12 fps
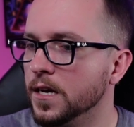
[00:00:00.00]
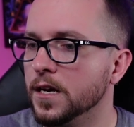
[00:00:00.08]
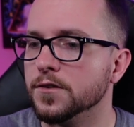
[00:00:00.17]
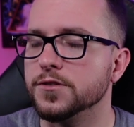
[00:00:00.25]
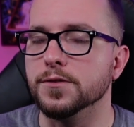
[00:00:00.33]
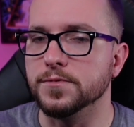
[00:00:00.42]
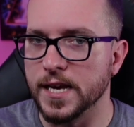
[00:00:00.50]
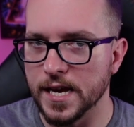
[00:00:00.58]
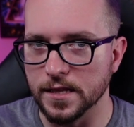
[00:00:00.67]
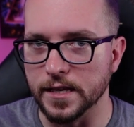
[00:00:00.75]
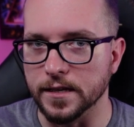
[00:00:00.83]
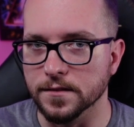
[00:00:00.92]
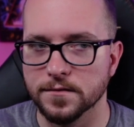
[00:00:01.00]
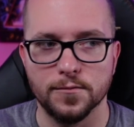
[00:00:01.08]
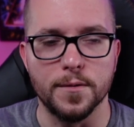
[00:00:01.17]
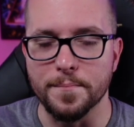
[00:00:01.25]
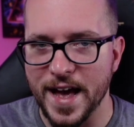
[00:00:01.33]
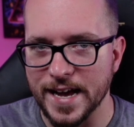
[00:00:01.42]
there's no telling
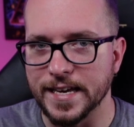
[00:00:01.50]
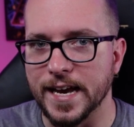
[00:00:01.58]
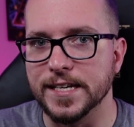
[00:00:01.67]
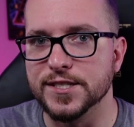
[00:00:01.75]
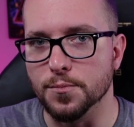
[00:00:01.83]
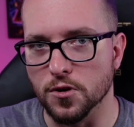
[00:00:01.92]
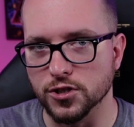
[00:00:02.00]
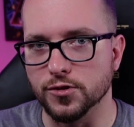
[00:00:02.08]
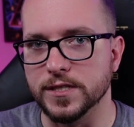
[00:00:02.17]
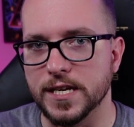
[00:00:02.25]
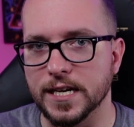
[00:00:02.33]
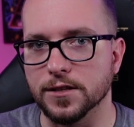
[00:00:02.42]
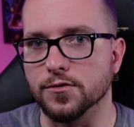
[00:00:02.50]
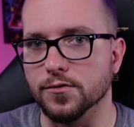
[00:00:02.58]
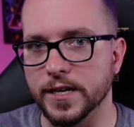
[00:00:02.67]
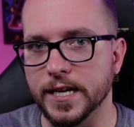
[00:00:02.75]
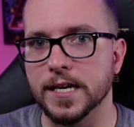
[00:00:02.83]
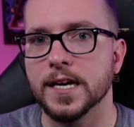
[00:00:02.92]
what Matt Gaetz, Marjorie Taylor
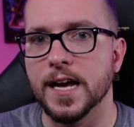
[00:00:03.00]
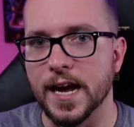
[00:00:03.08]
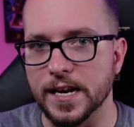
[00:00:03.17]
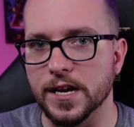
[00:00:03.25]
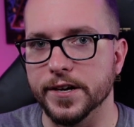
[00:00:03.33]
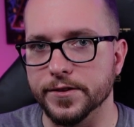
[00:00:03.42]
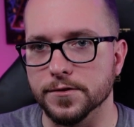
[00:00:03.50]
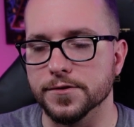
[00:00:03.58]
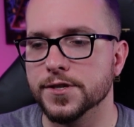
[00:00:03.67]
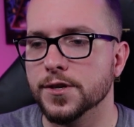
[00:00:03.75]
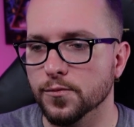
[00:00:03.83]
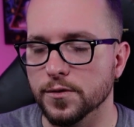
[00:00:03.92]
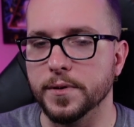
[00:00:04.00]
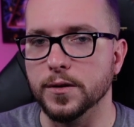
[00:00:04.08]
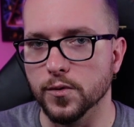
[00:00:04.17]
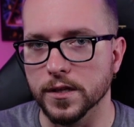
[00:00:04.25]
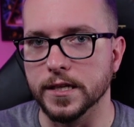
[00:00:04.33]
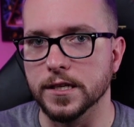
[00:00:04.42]
Greene, and others would be
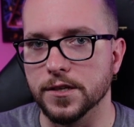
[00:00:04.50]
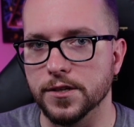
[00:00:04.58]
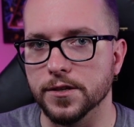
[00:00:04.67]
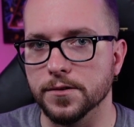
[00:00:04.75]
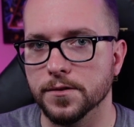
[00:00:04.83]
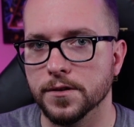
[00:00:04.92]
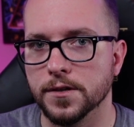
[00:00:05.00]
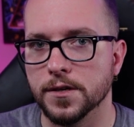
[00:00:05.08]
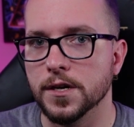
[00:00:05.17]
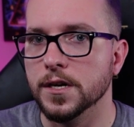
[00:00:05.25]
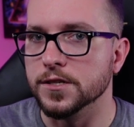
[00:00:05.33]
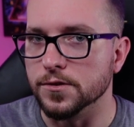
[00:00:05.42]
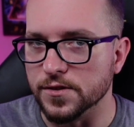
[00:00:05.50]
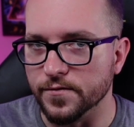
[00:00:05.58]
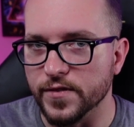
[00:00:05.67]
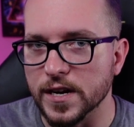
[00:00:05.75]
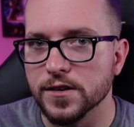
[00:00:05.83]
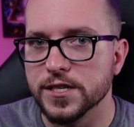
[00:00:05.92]
willing to do. So it's a
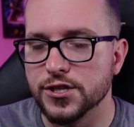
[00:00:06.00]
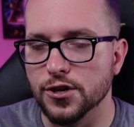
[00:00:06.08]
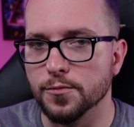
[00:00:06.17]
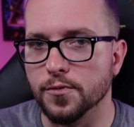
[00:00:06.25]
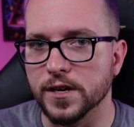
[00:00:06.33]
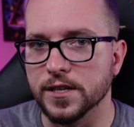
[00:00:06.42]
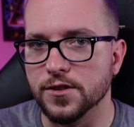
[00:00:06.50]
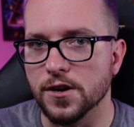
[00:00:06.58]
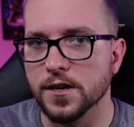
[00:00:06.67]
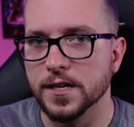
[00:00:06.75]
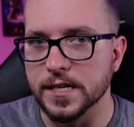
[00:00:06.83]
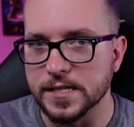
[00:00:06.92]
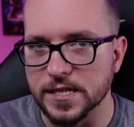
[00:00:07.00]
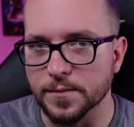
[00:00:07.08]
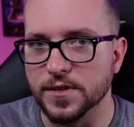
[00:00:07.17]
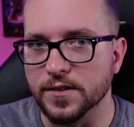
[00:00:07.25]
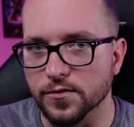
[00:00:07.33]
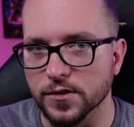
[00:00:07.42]
very sobering thought. It's
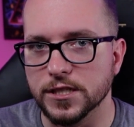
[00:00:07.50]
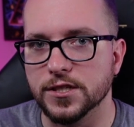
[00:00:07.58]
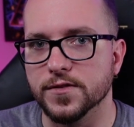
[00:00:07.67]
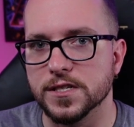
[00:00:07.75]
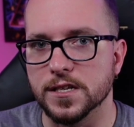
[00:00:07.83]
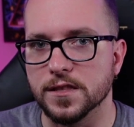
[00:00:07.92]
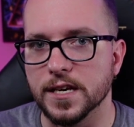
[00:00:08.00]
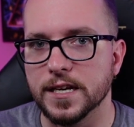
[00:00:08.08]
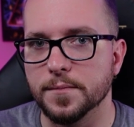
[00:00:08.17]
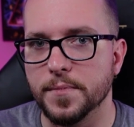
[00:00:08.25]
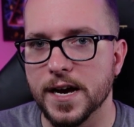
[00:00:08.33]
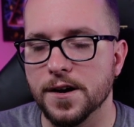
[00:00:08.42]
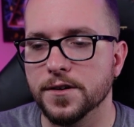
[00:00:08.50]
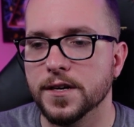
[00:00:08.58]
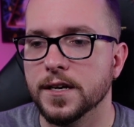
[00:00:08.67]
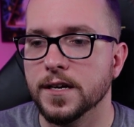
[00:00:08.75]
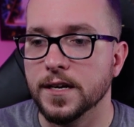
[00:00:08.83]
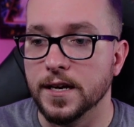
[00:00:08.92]
something for each of us to think about.
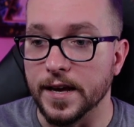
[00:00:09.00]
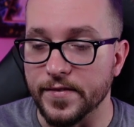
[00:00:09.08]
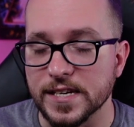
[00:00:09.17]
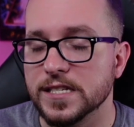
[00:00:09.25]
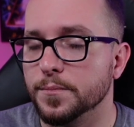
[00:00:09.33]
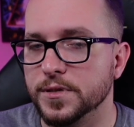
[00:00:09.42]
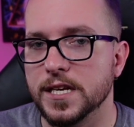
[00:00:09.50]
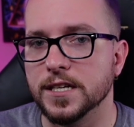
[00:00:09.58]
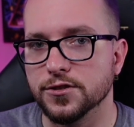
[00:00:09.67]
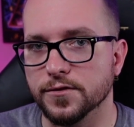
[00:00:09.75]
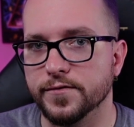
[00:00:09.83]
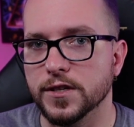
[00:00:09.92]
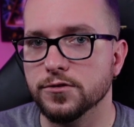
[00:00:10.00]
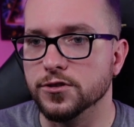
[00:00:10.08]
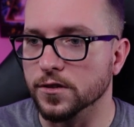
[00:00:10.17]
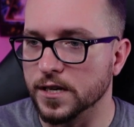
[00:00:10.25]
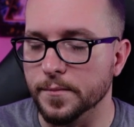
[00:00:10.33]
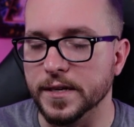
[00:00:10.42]
And that's the potential future
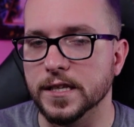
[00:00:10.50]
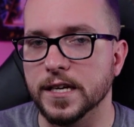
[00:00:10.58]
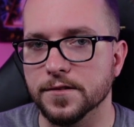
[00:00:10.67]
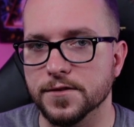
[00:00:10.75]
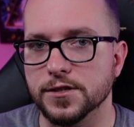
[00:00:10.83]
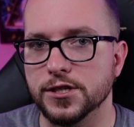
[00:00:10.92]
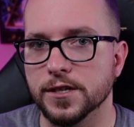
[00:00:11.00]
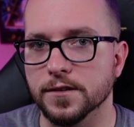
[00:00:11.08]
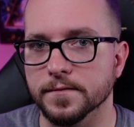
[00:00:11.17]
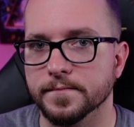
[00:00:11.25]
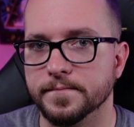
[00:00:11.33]
coming later this year.